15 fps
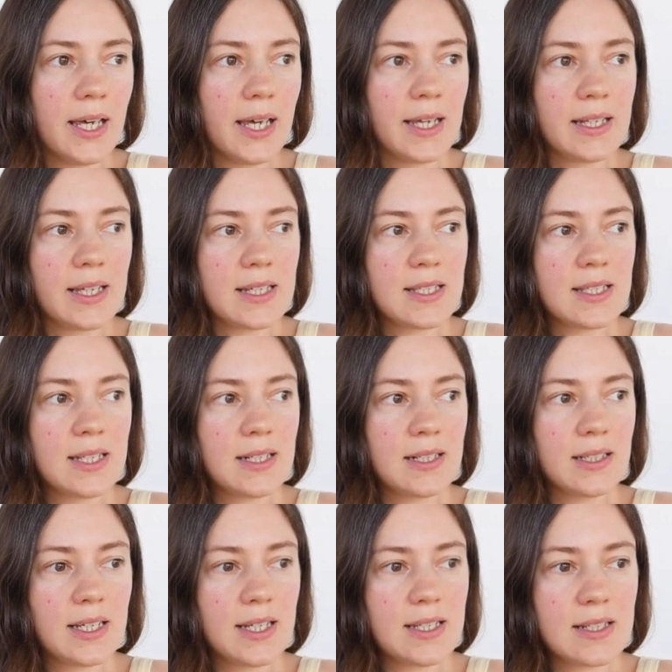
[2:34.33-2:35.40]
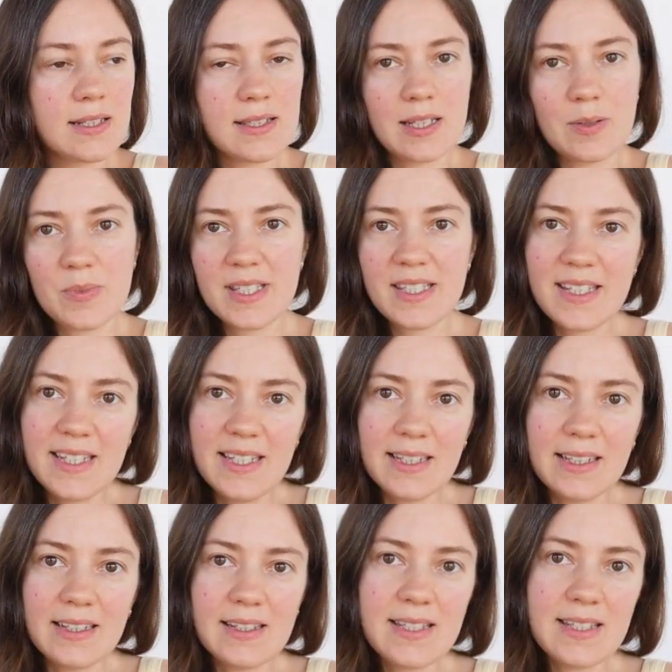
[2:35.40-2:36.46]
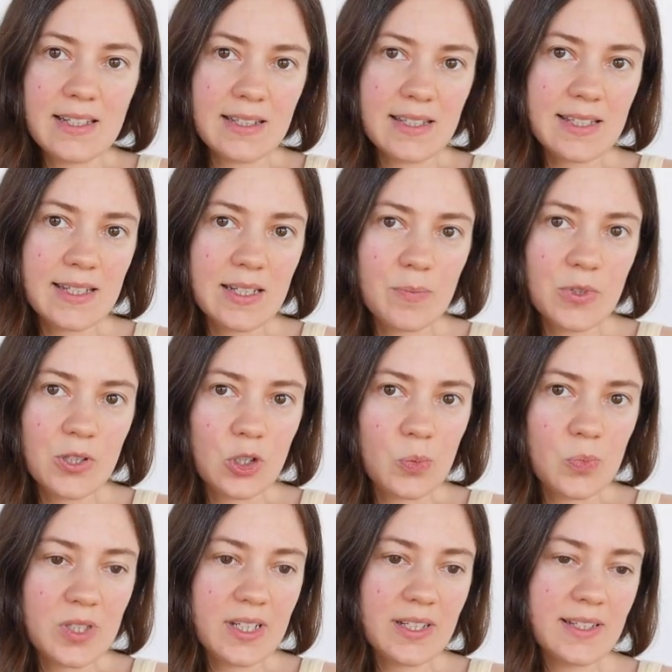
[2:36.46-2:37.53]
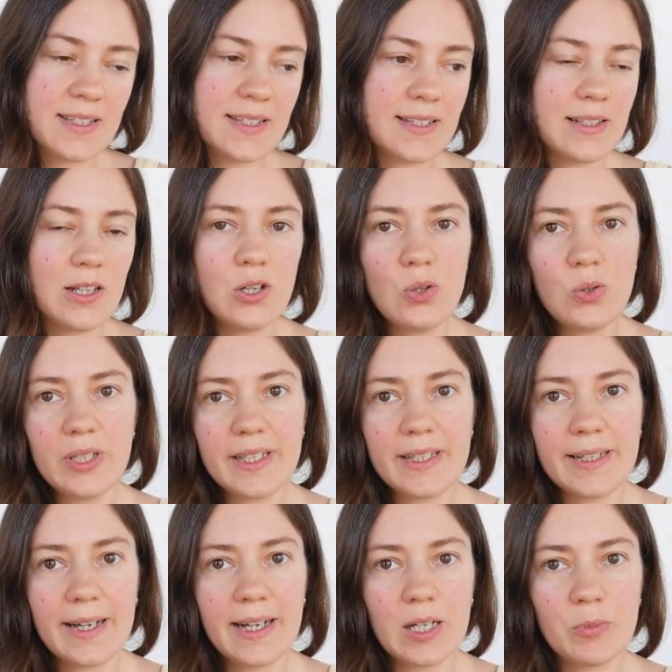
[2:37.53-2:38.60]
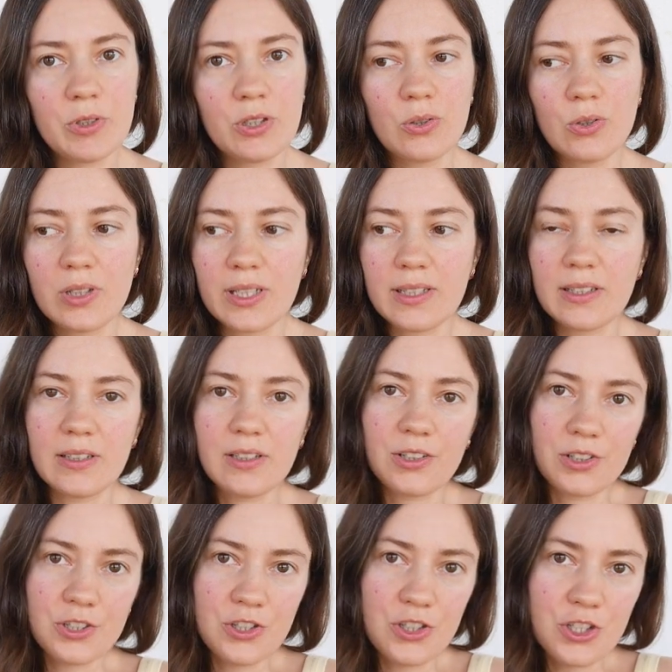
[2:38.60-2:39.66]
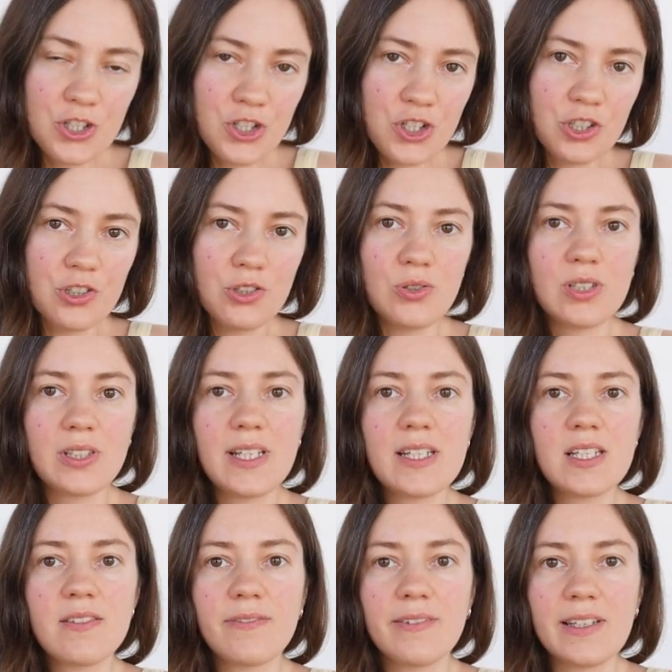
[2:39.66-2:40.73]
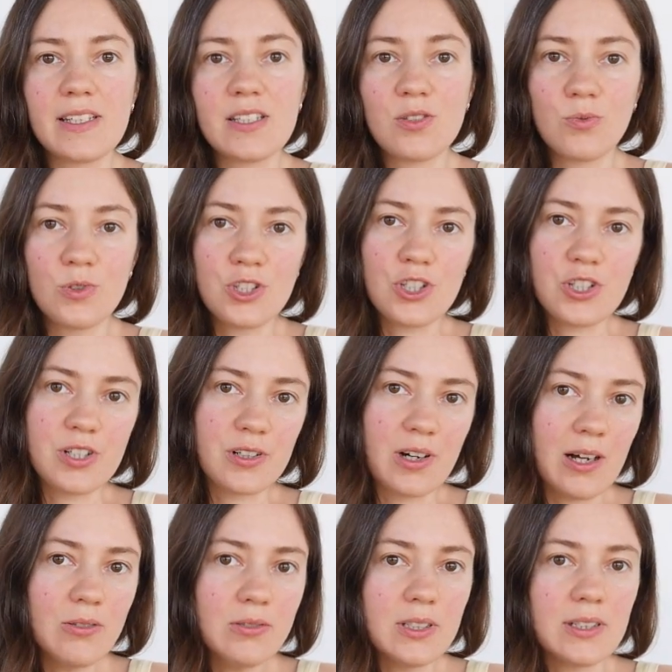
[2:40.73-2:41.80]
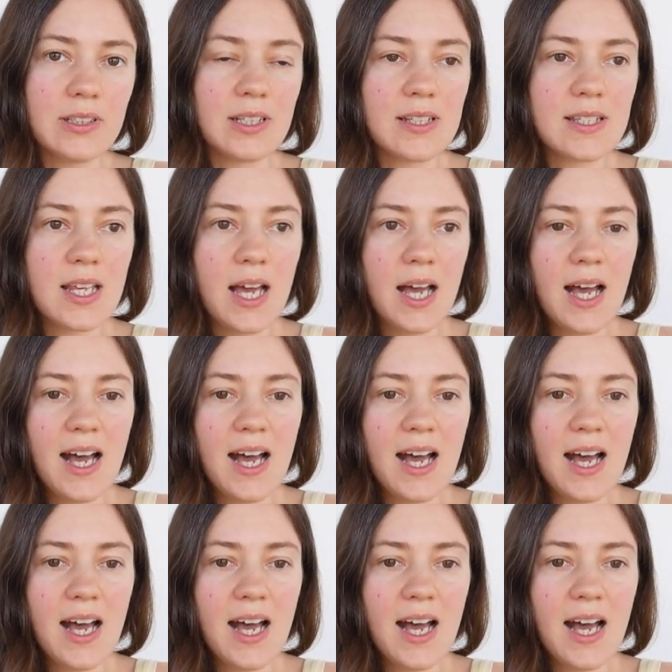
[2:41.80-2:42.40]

and I start getting some signals and symptoms that is slowly coming to an end and transitioning to the next phase, which is groundedness,